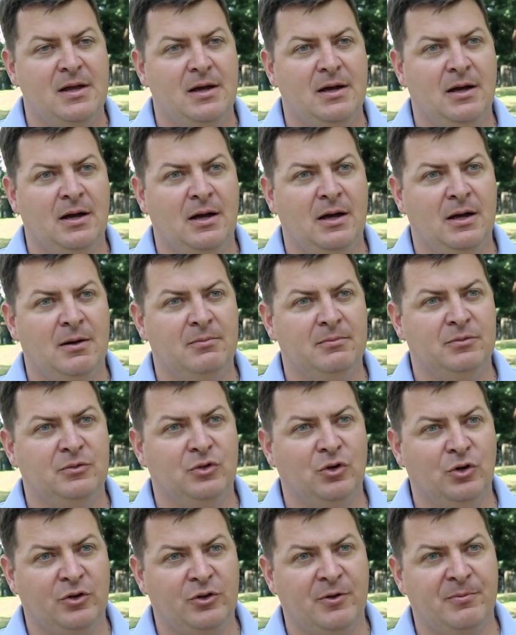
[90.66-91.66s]

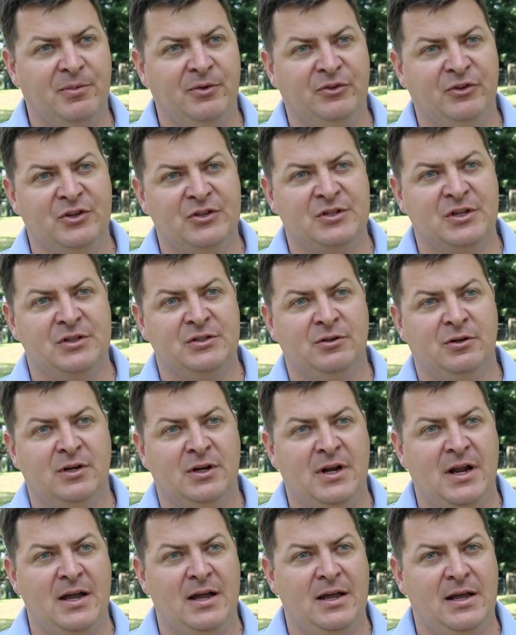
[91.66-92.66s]
took the position it did,
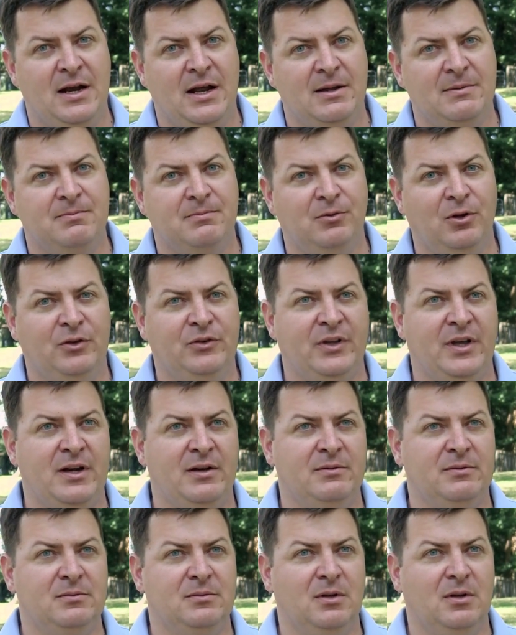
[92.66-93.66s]
and I looked at
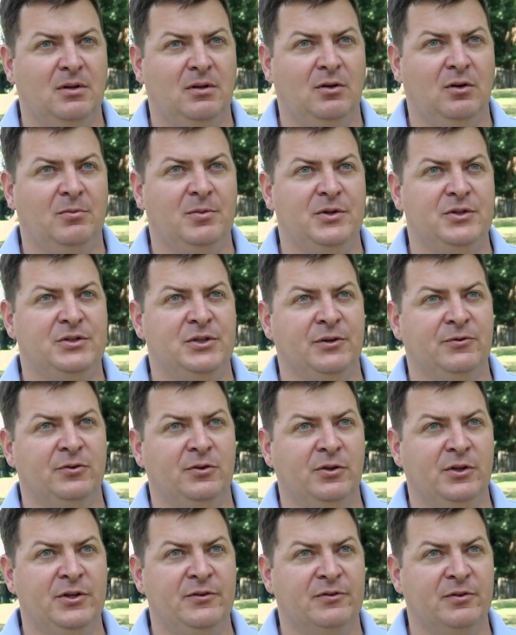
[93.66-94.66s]
it a little bit
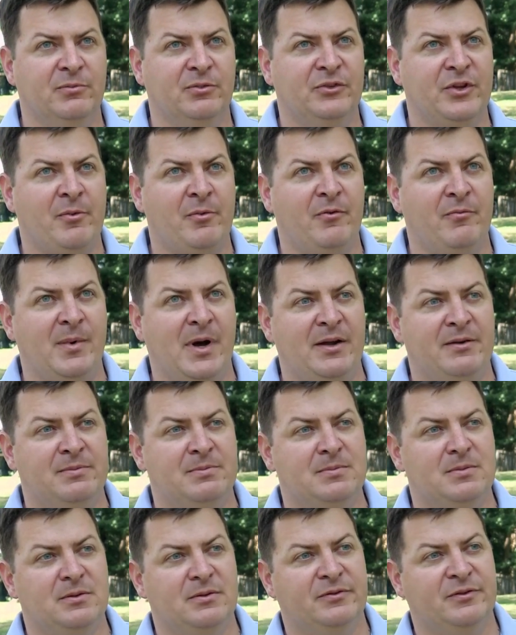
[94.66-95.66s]
differently from some of my
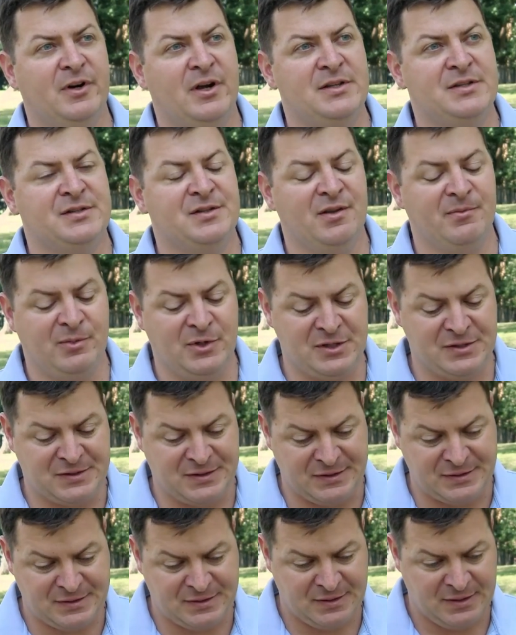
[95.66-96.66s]
friends in the
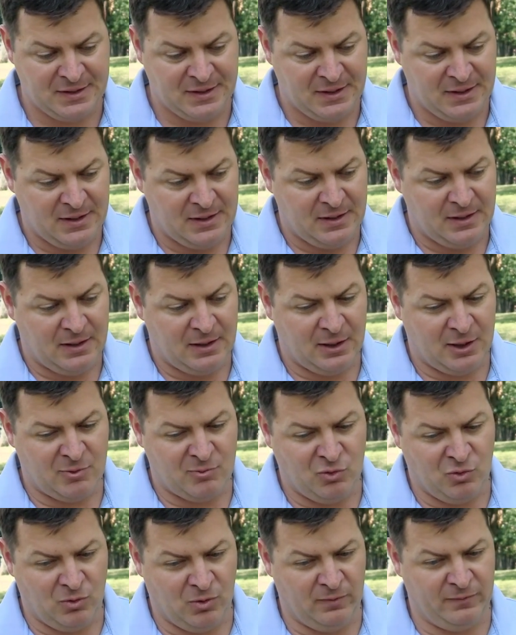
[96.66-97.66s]
business
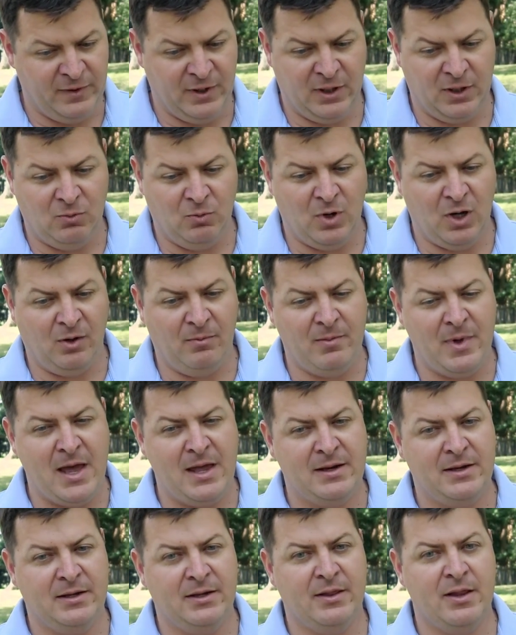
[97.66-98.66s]
who were very well
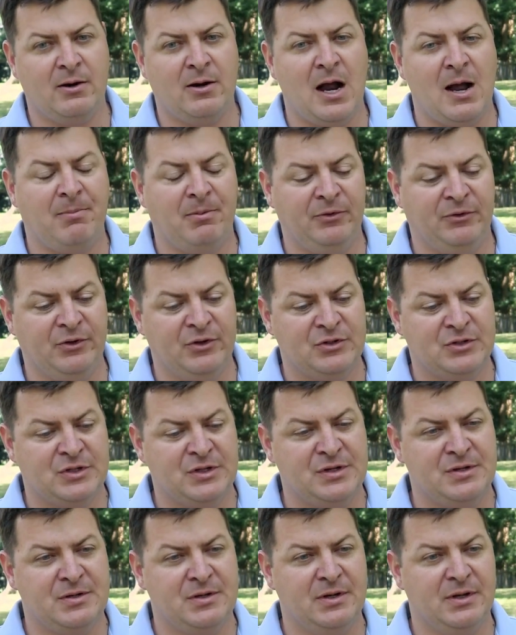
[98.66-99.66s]
meant in their
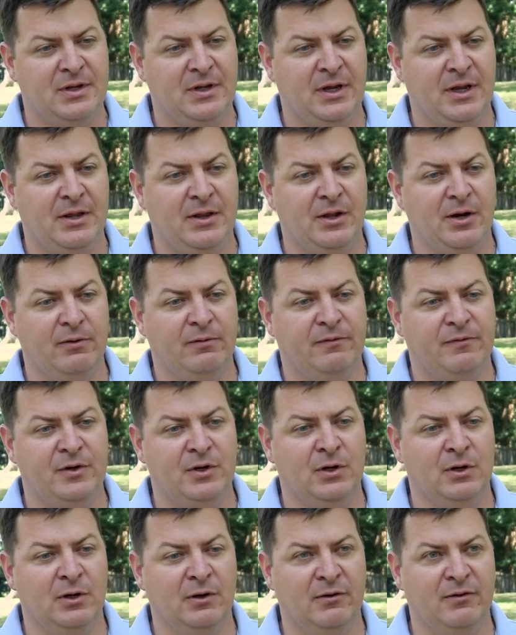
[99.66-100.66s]
opposition and their
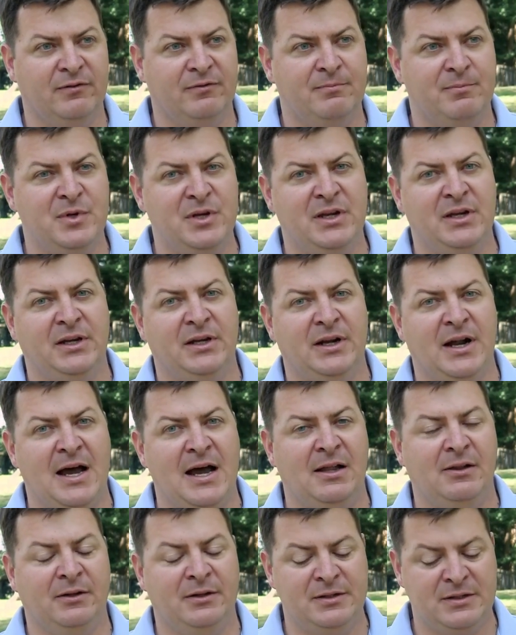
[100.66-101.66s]
fear of being an
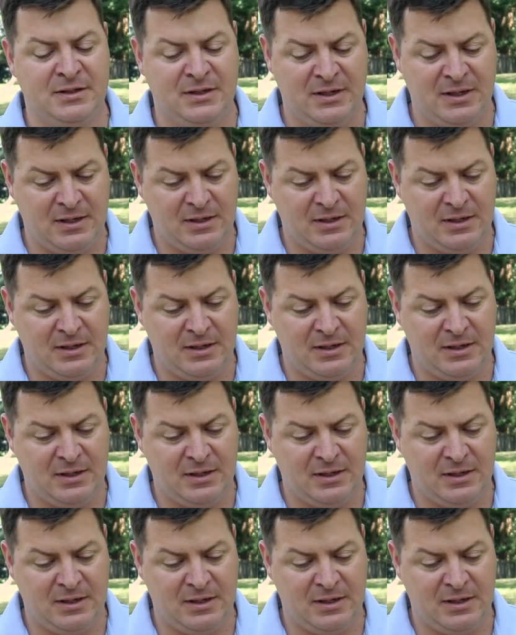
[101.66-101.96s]
island.